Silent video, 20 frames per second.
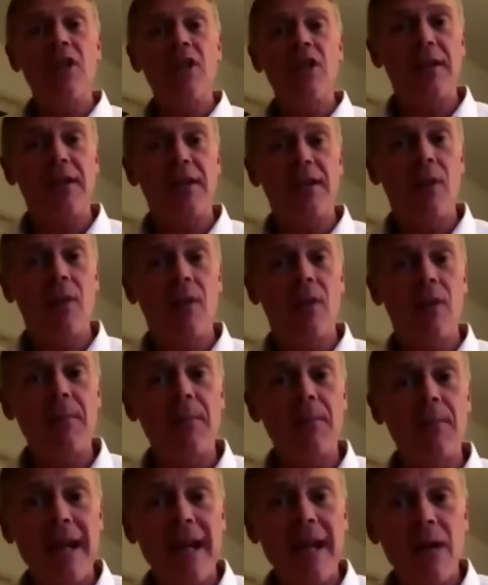And so I
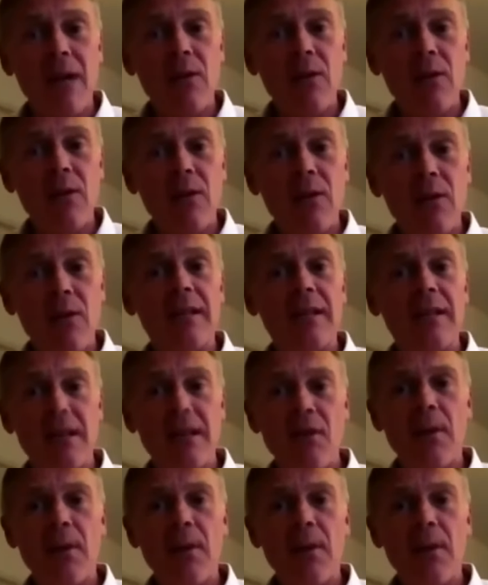asked Richard to
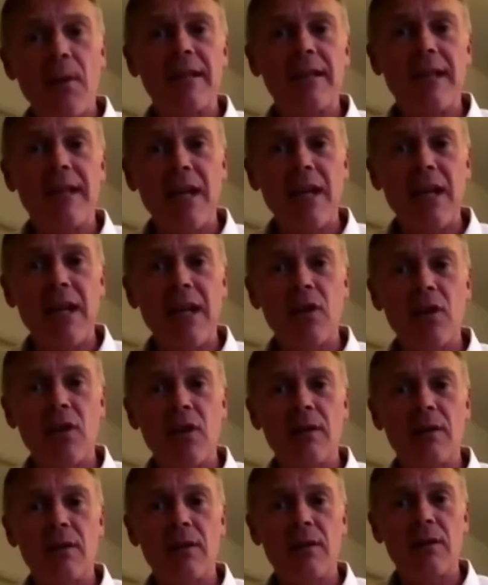come to my house
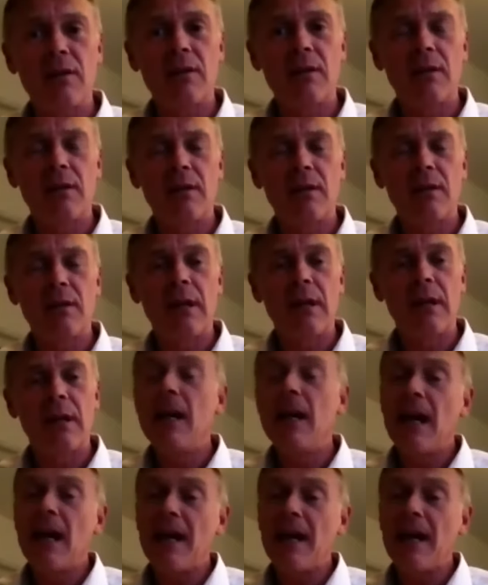and deliver a
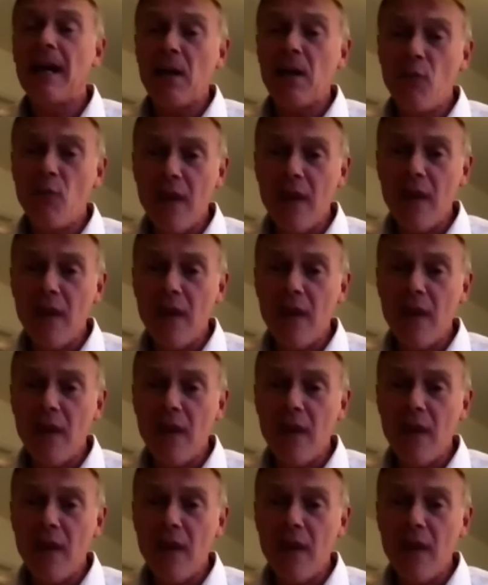presentation.